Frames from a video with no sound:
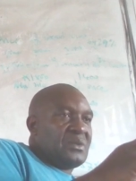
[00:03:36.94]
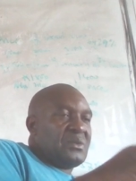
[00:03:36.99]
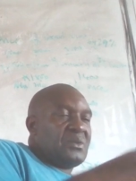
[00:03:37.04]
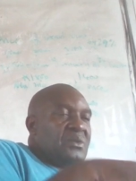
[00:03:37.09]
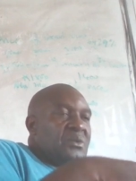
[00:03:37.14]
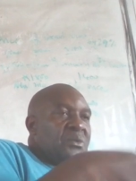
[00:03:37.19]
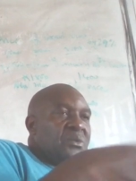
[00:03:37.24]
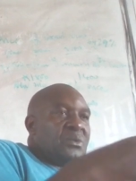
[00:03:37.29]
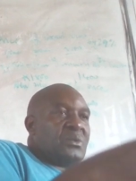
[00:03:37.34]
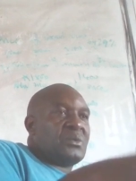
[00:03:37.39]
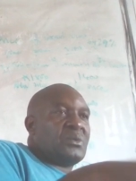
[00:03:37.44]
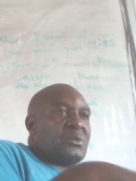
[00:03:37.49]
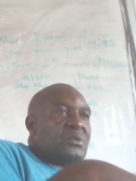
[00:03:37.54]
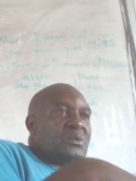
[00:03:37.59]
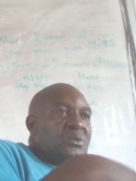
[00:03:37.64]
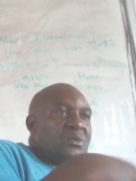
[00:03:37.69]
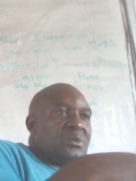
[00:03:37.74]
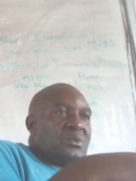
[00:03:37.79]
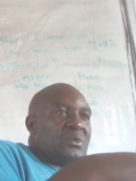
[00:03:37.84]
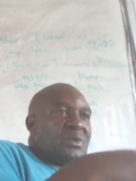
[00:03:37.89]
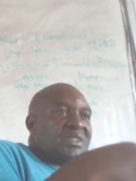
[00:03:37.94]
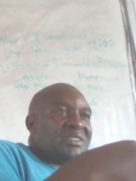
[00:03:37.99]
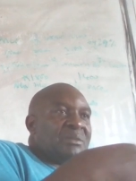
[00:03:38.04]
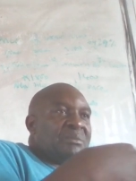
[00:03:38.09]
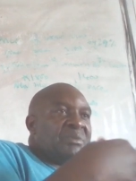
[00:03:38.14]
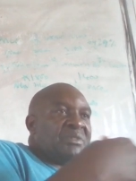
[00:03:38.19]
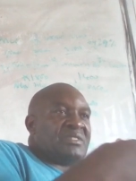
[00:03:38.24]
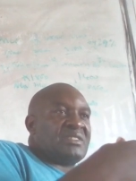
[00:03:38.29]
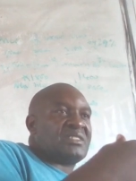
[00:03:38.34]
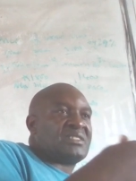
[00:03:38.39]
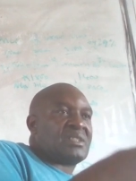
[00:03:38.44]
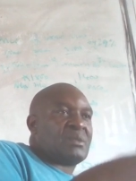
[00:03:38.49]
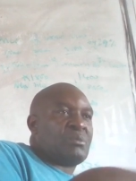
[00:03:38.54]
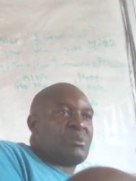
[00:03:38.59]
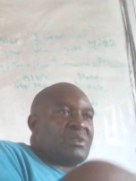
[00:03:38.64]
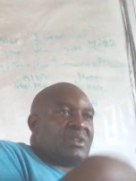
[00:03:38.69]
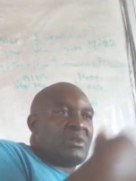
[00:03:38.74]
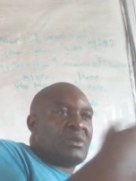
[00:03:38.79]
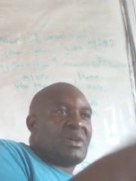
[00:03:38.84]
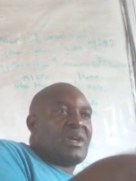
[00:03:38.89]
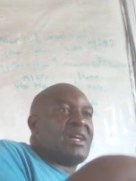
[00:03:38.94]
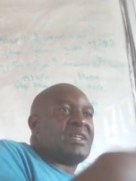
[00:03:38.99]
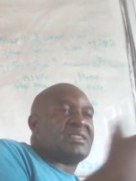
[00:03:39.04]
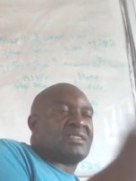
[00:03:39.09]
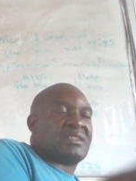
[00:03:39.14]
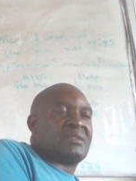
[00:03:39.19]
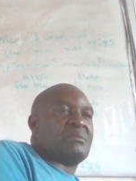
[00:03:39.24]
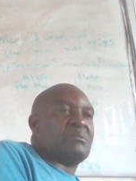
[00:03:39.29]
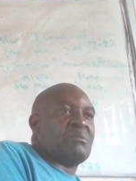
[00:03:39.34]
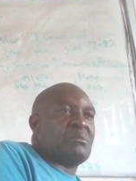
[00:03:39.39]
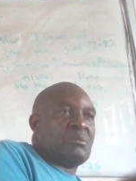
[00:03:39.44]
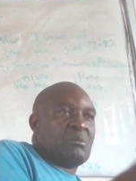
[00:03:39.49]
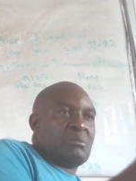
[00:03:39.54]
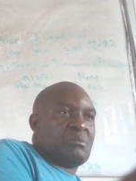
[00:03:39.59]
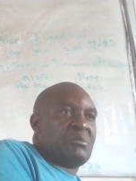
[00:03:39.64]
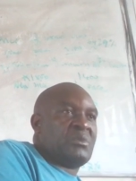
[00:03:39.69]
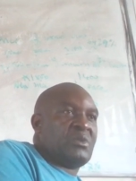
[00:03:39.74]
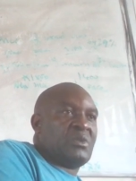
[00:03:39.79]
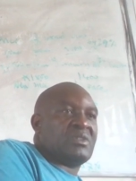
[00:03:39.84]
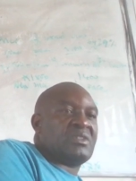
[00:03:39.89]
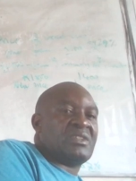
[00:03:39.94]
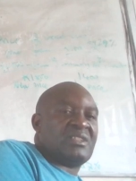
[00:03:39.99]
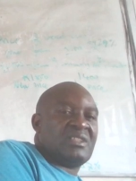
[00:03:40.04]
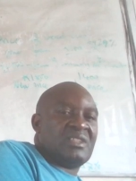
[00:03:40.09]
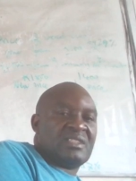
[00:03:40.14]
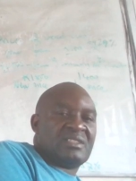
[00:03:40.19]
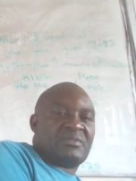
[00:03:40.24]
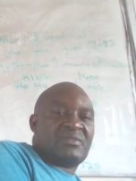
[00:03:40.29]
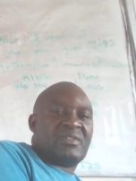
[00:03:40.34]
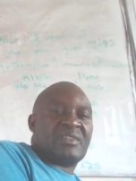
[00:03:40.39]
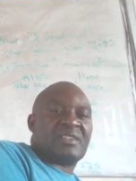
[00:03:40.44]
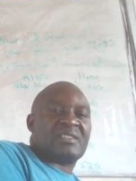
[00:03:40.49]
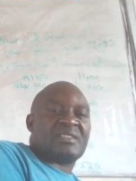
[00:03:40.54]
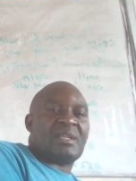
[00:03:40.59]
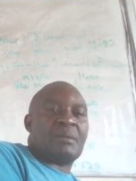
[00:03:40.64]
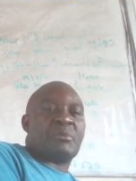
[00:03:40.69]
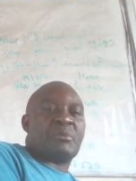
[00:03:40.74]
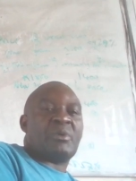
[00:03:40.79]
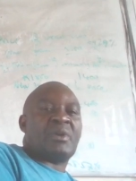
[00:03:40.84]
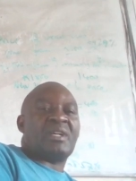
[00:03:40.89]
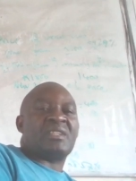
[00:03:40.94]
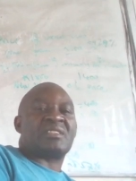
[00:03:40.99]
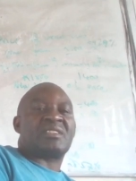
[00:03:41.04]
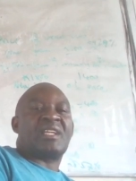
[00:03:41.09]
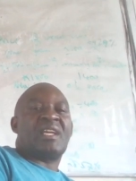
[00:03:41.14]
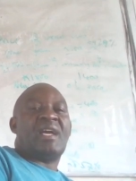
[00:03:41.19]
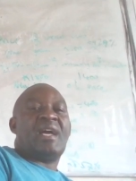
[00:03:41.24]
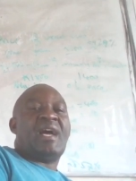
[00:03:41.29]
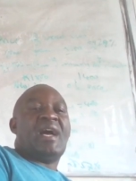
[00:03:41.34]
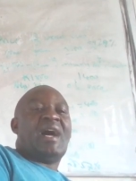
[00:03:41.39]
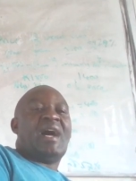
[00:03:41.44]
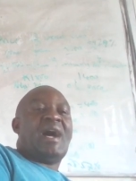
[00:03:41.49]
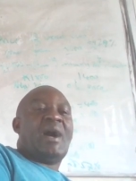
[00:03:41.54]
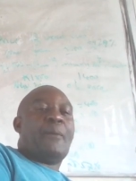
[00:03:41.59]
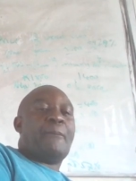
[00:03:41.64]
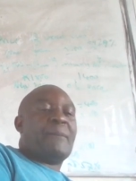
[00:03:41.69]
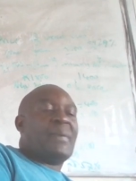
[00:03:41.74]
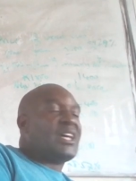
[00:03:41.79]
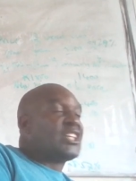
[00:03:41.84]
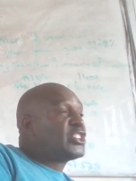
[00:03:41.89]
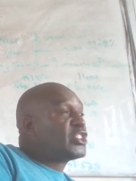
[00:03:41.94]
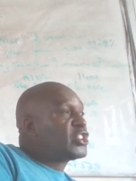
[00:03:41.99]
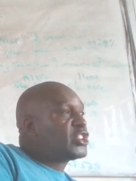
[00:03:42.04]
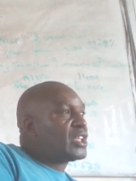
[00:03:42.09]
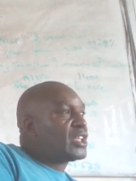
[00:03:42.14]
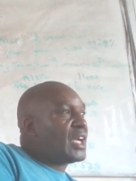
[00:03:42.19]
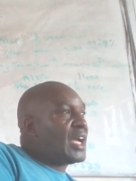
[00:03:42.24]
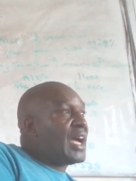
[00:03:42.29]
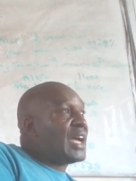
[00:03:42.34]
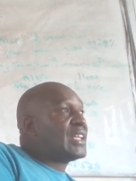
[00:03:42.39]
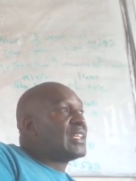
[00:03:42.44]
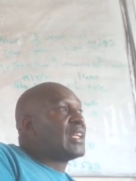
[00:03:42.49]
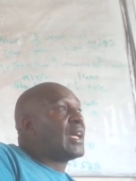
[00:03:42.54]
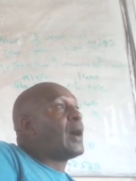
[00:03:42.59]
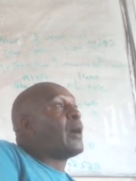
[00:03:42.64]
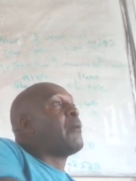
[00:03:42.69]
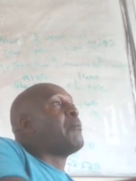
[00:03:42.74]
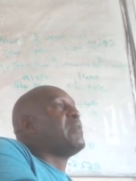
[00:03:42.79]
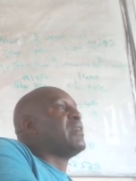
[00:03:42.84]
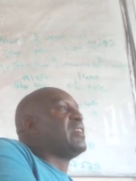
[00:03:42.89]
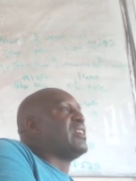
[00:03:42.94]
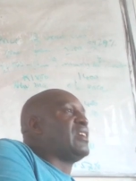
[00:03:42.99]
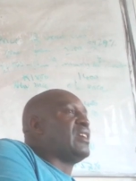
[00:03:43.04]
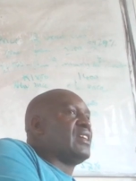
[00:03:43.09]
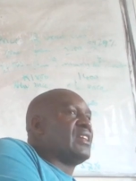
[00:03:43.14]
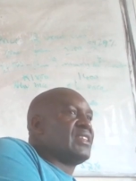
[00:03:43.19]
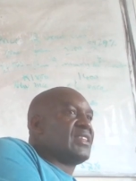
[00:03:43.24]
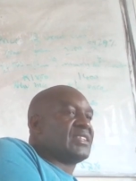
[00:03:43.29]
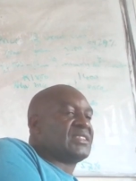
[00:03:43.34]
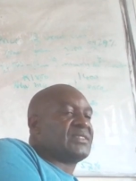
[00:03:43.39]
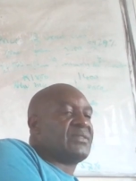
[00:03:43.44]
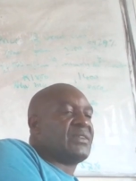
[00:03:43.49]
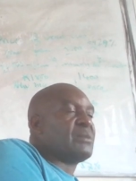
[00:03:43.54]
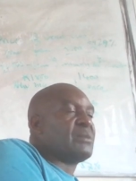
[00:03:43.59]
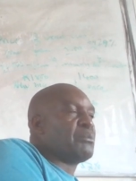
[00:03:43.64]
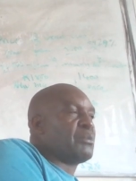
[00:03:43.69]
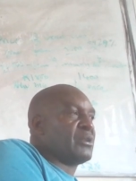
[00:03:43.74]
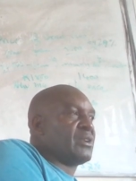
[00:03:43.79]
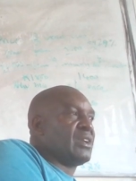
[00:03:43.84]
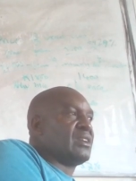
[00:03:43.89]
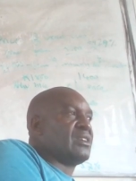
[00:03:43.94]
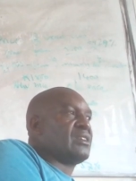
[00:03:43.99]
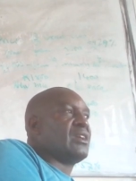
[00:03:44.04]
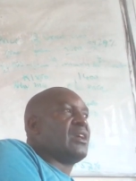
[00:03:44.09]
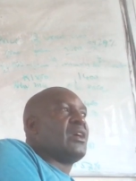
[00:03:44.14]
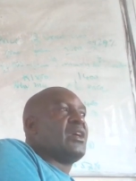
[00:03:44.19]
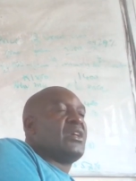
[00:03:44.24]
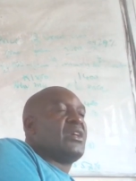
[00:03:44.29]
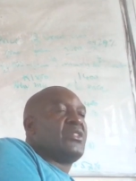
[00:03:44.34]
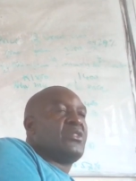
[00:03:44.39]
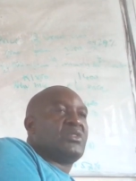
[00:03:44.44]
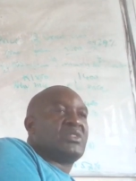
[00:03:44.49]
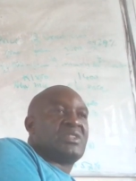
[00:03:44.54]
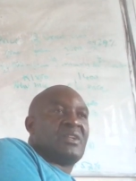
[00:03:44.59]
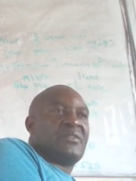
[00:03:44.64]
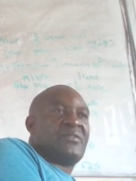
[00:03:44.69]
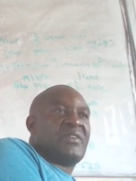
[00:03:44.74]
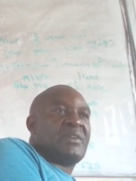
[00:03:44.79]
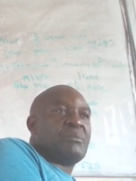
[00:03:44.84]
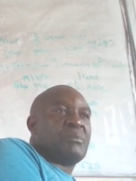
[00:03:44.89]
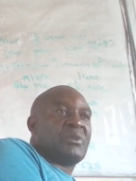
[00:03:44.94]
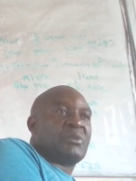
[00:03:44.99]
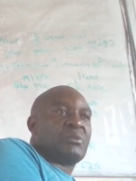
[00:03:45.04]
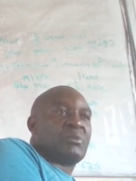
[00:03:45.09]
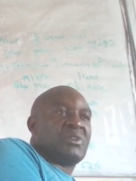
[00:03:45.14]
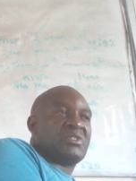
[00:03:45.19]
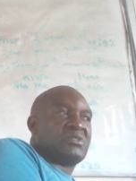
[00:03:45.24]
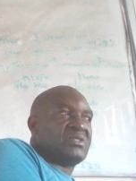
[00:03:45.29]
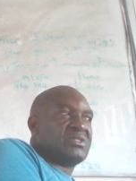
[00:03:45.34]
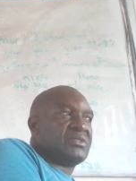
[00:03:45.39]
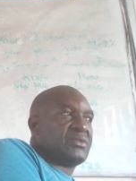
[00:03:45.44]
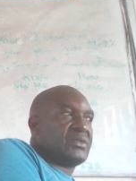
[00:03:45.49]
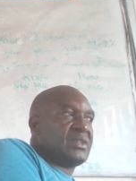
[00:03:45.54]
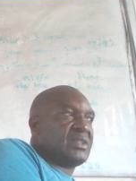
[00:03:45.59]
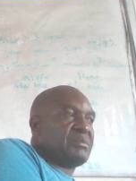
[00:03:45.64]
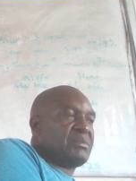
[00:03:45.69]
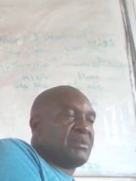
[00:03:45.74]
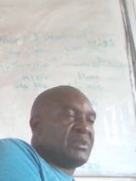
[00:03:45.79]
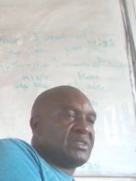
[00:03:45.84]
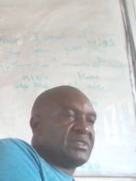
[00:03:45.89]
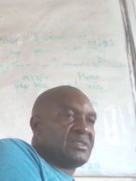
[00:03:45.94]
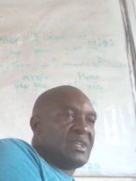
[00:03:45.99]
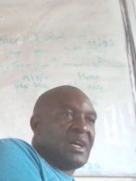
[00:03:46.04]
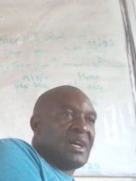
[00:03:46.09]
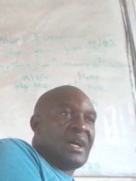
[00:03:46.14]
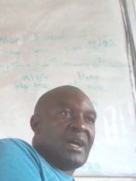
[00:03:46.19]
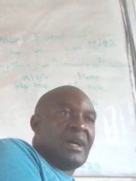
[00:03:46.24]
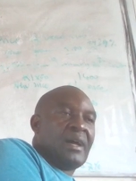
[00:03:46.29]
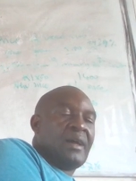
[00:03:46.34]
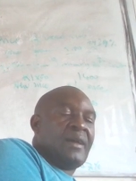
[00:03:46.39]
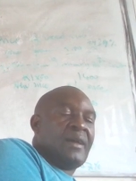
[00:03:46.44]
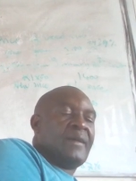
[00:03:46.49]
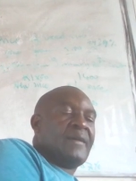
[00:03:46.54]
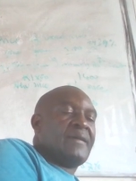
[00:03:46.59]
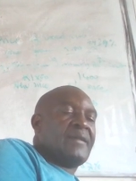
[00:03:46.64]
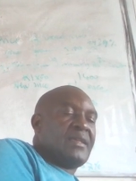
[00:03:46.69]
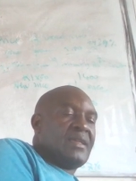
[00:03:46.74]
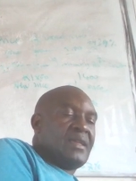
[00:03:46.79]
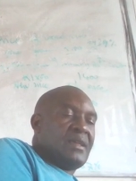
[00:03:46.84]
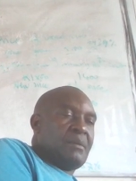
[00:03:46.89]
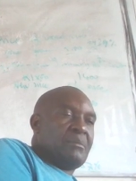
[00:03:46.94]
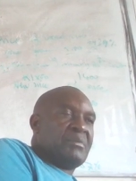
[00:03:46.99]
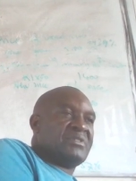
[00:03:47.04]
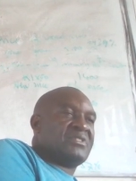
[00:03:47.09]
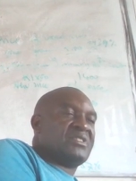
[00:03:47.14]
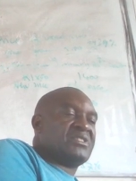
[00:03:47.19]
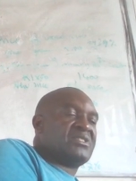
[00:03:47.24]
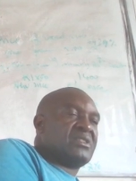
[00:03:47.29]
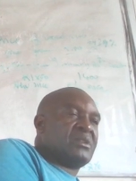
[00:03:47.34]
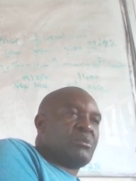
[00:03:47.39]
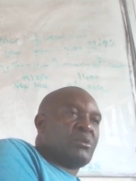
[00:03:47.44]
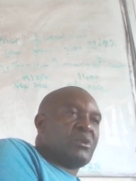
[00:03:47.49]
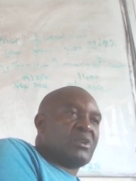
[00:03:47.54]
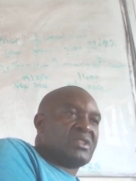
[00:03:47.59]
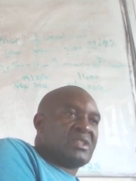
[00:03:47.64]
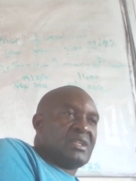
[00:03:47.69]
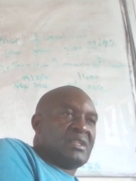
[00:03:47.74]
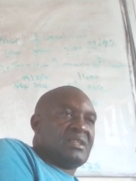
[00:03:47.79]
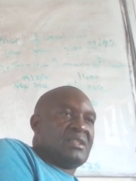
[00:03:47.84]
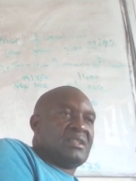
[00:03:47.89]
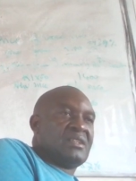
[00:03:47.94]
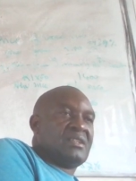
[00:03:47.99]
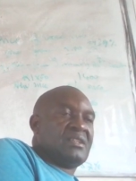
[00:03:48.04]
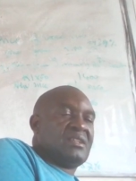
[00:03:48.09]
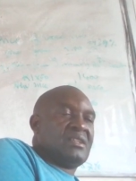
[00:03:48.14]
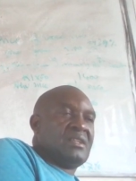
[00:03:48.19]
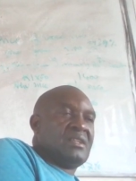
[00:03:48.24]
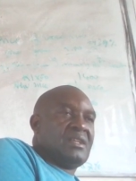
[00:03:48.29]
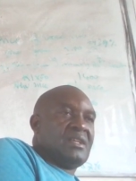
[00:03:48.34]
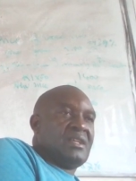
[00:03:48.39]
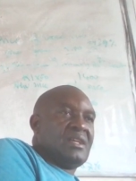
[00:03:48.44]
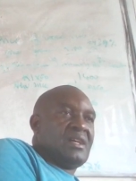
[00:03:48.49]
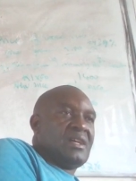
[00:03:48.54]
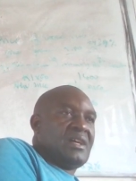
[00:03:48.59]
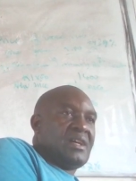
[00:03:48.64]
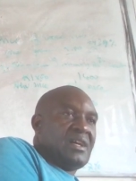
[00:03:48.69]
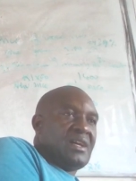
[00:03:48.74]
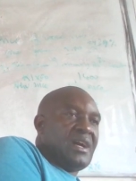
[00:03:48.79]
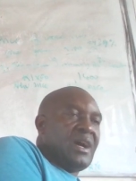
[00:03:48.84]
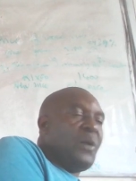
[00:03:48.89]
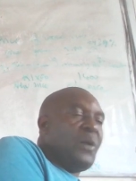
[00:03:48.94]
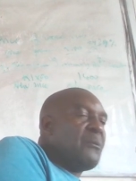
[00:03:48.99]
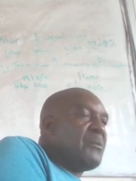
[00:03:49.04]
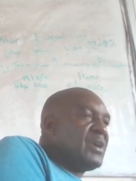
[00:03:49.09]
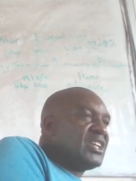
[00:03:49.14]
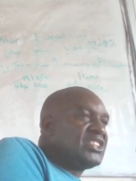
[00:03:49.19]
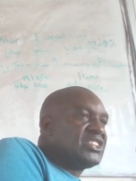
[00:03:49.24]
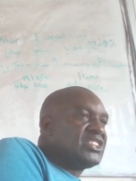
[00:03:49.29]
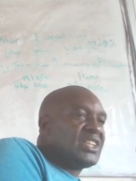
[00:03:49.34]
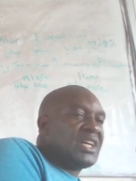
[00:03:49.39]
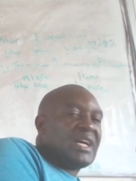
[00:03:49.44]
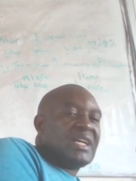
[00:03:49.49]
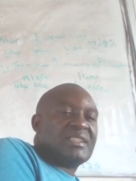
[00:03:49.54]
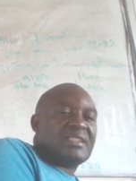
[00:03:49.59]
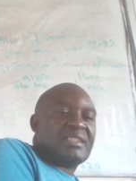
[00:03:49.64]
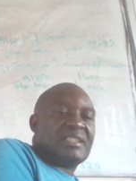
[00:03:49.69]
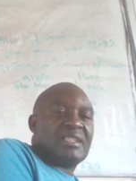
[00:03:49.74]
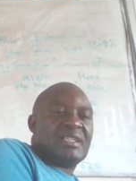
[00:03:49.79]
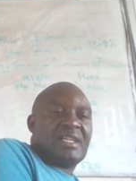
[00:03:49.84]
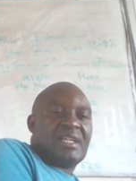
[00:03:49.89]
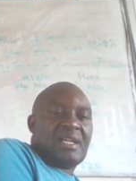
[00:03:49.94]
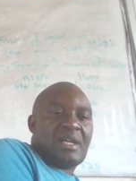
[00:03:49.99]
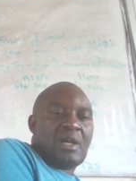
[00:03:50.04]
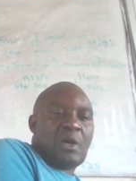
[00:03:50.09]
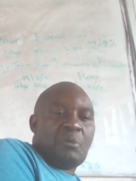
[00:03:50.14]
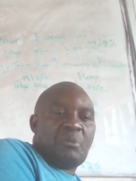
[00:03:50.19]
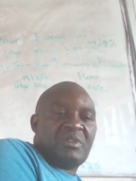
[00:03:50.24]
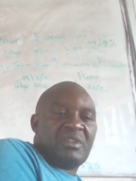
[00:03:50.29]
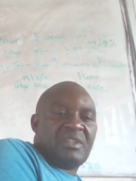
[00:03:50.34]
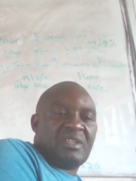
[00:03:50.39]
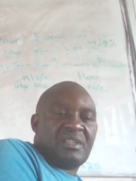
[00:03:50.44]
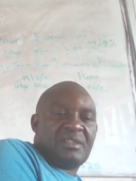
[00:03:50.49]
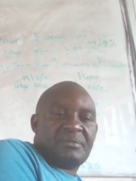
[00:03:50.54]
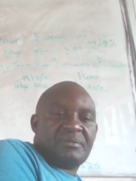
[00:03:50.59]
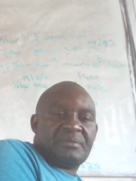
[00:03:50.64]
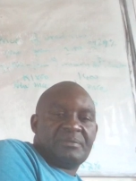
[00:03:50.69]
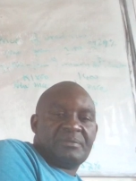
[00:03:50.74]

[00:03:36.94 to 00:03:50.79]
You, as a business reporter, you ask beyond this. For example, you ask how much and how many. That's very important. Those are very important questions for business reporter. How much and how many.